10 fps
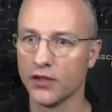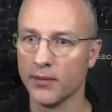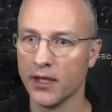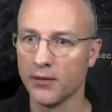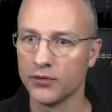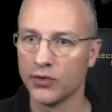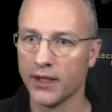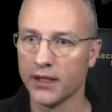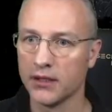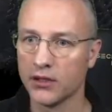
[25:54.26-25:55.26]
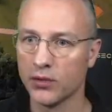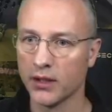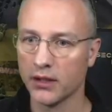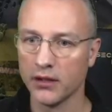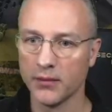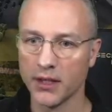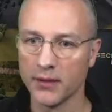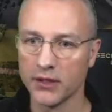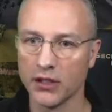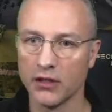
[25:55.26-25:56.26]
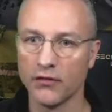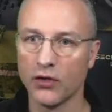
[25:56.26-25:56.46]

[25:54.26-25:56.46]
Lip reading: map, so I can quickly remind myself,